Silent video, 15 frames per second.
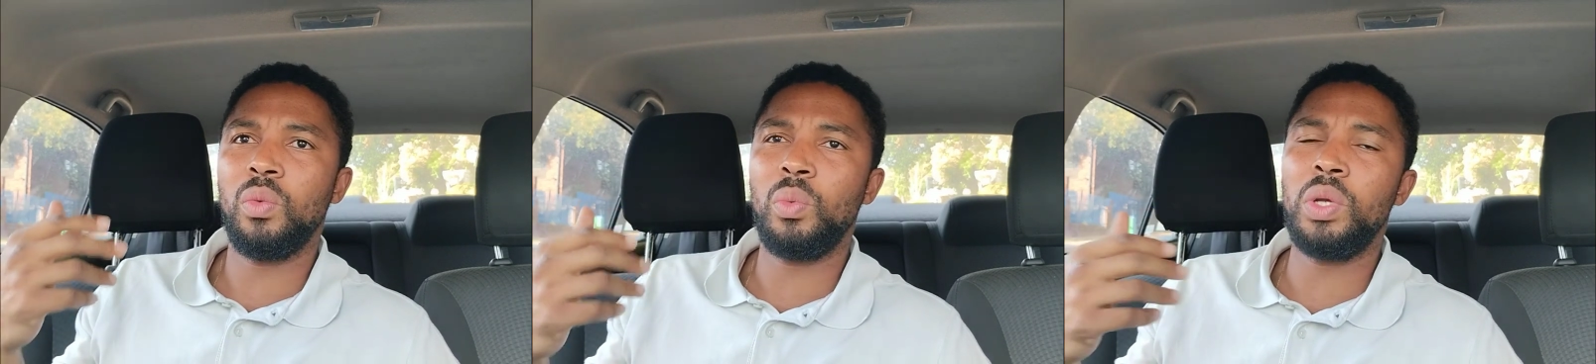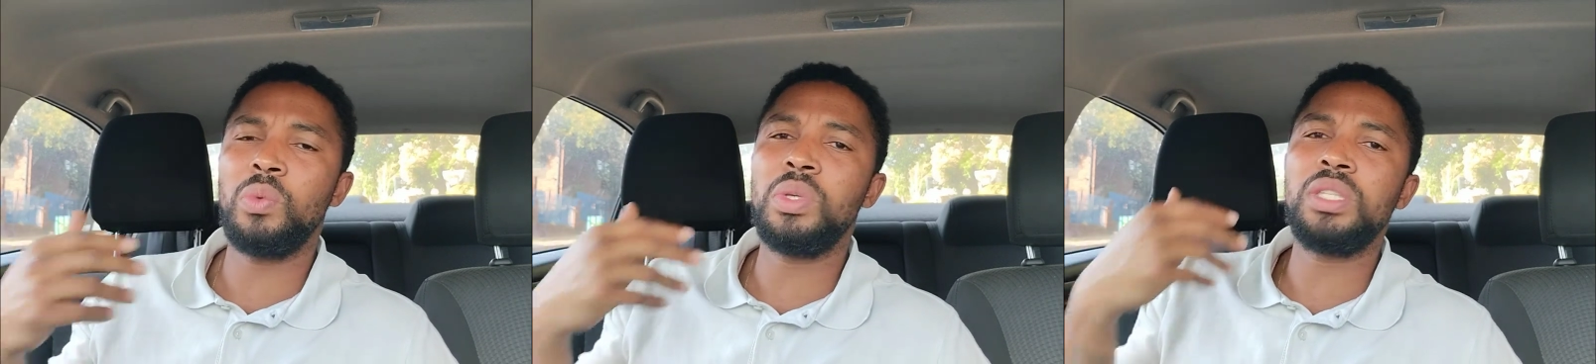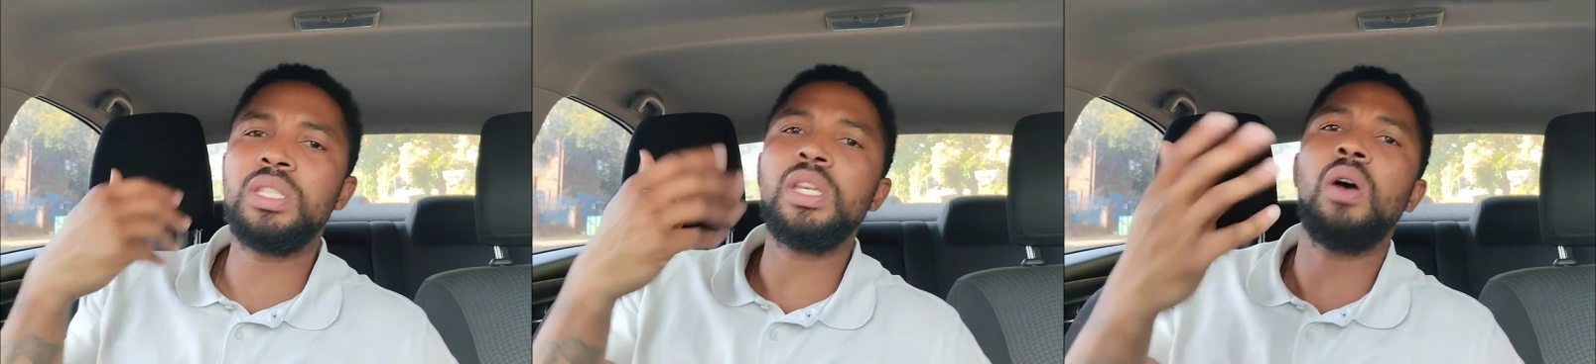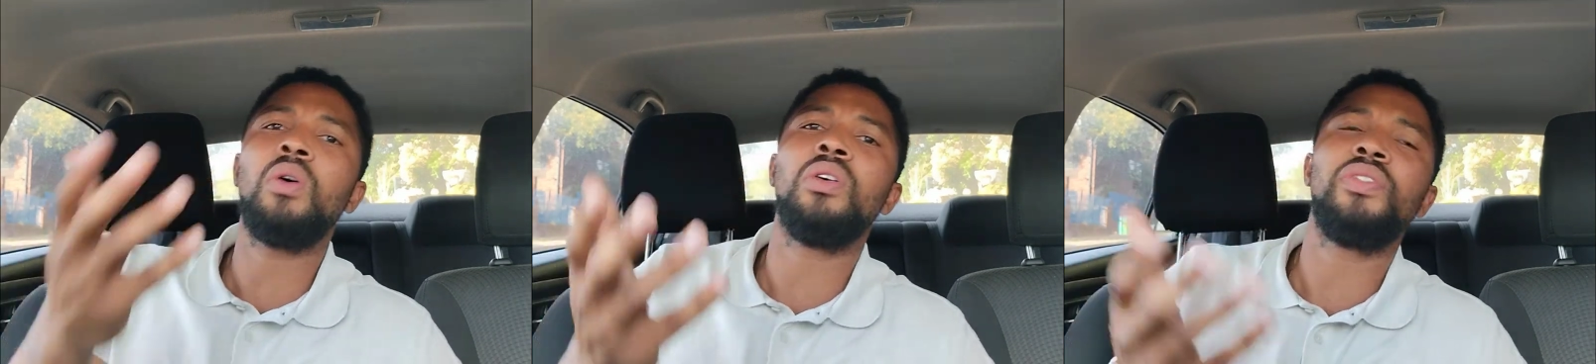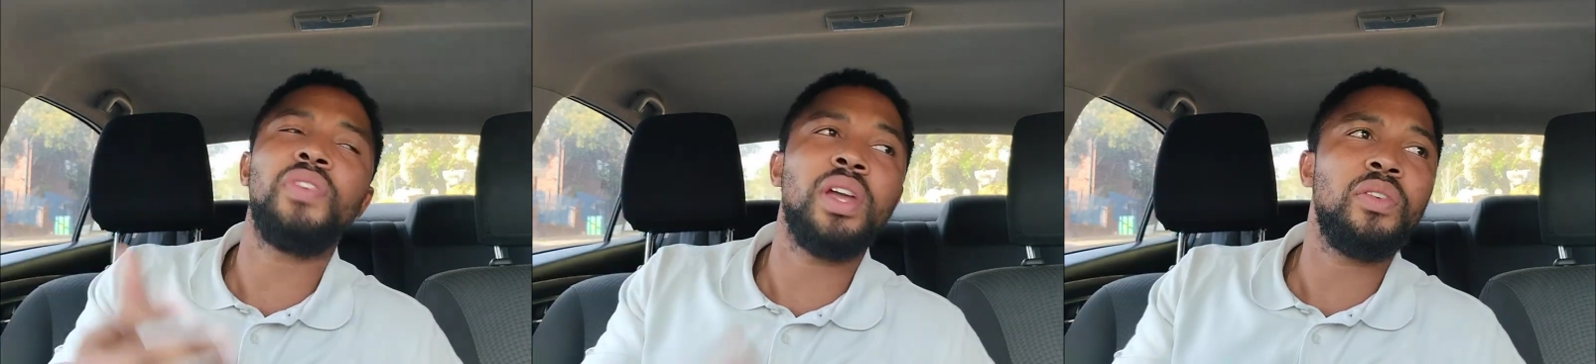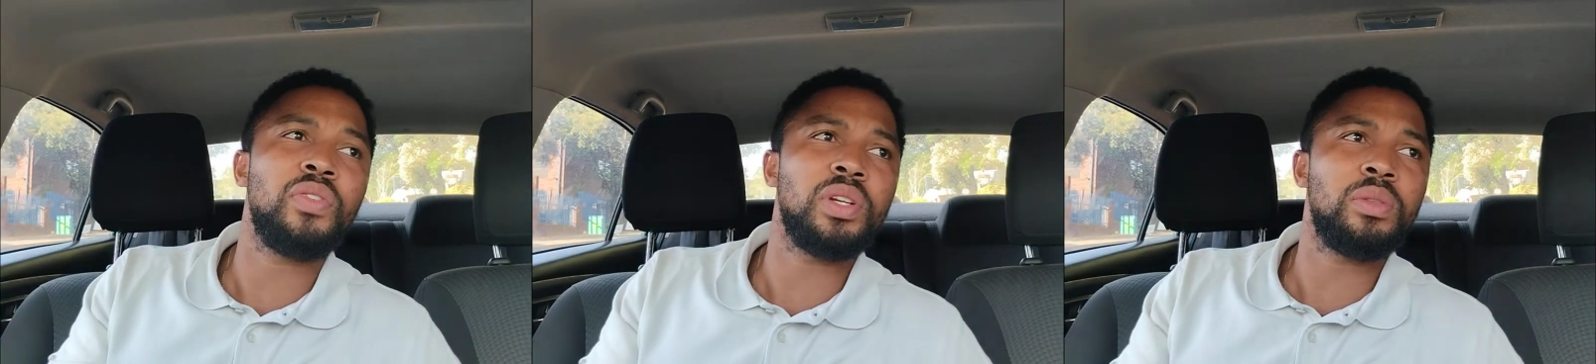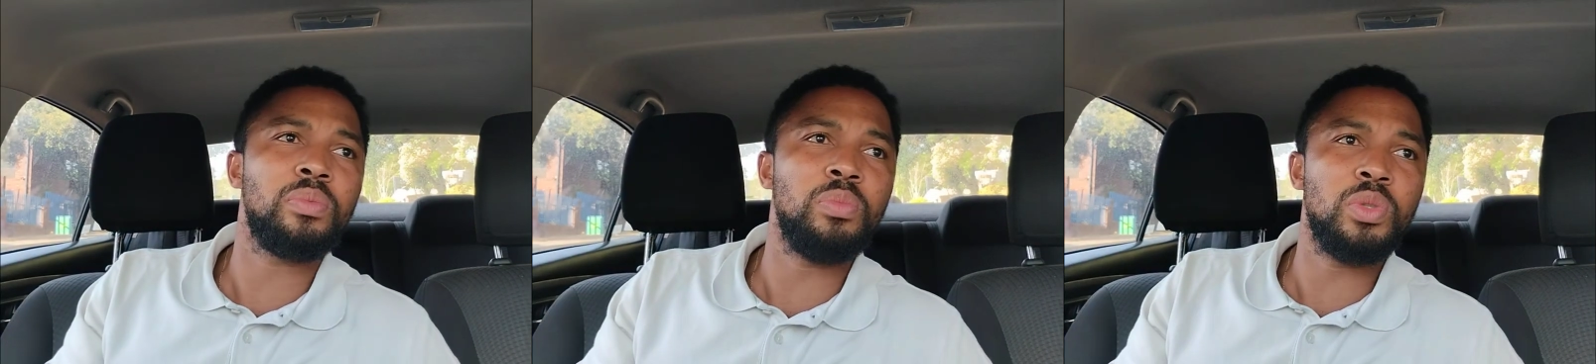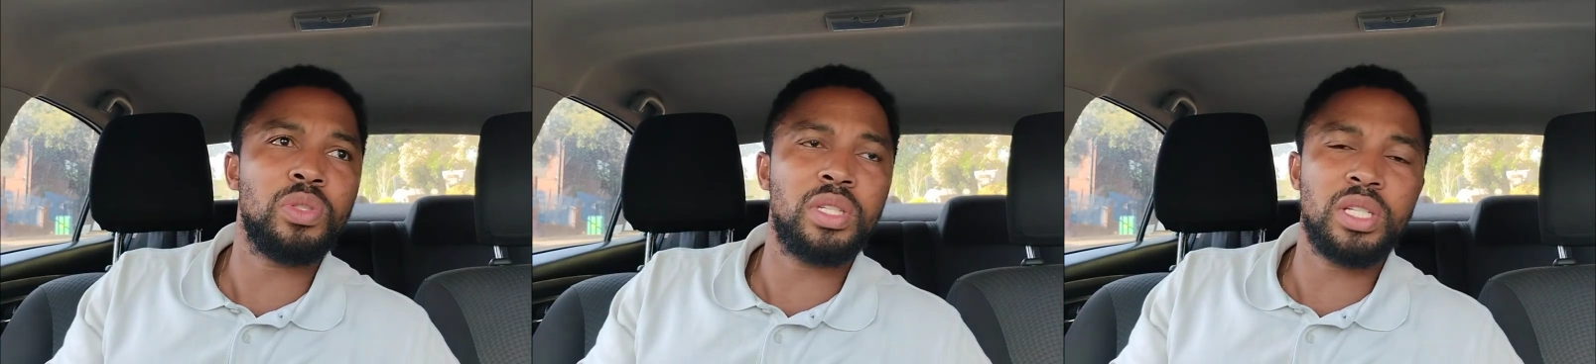when we see our favorite
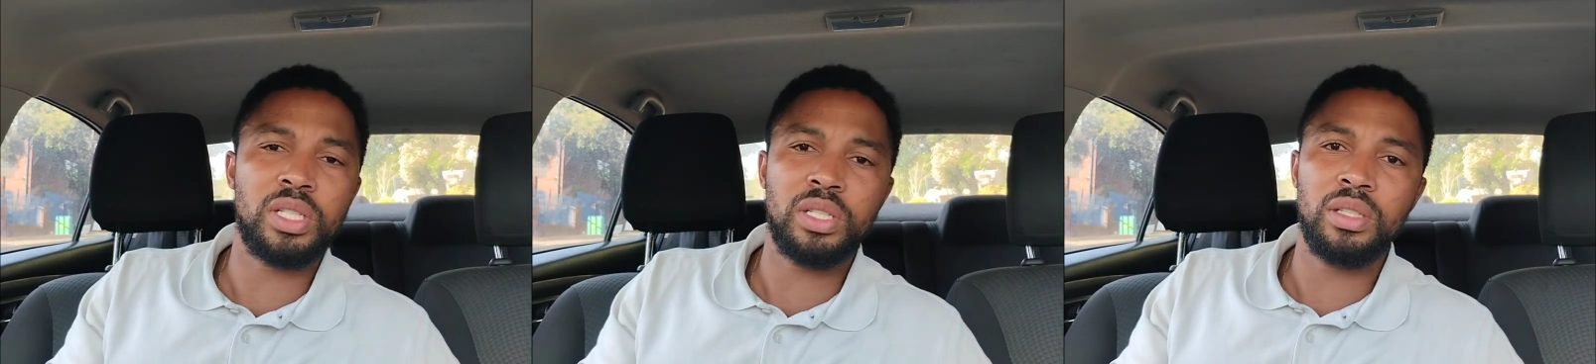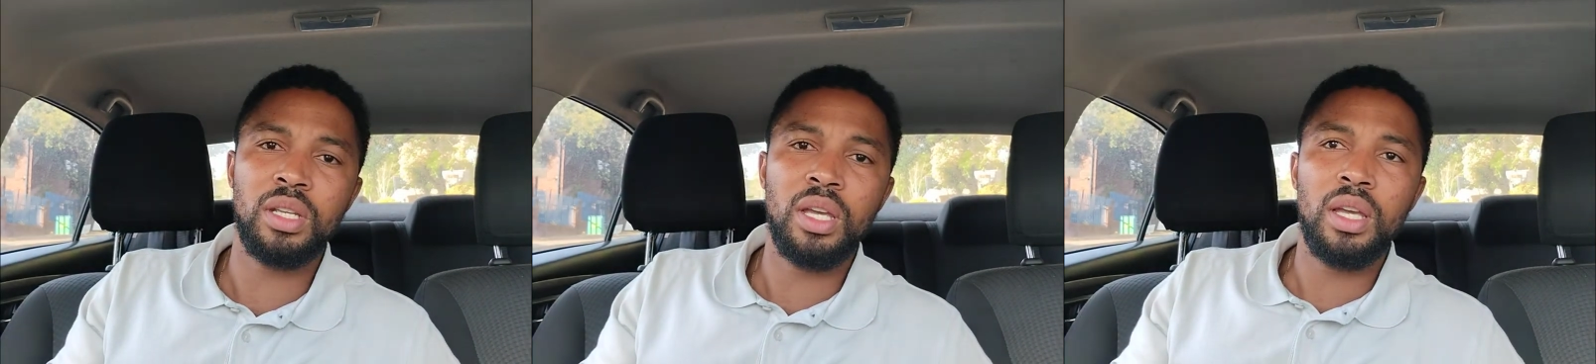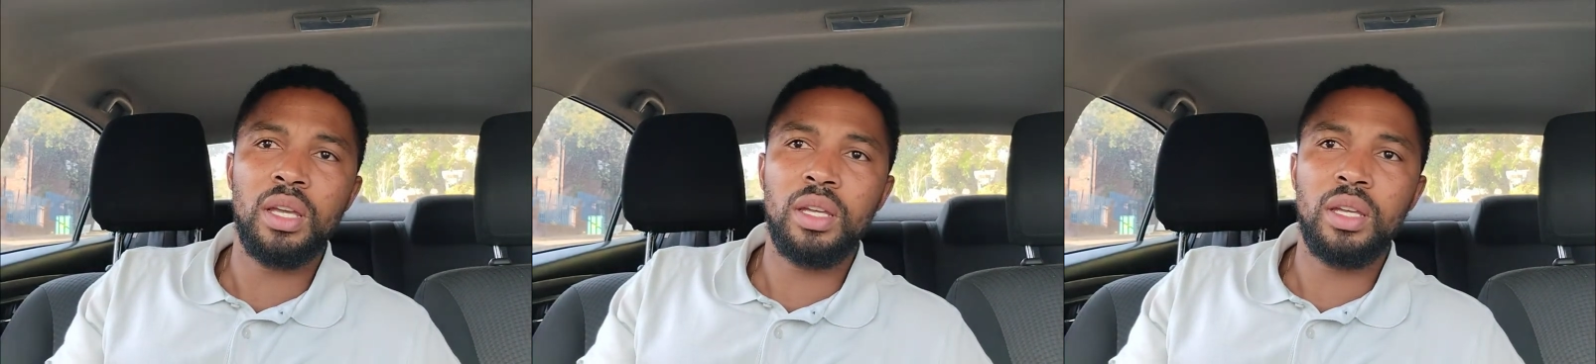musician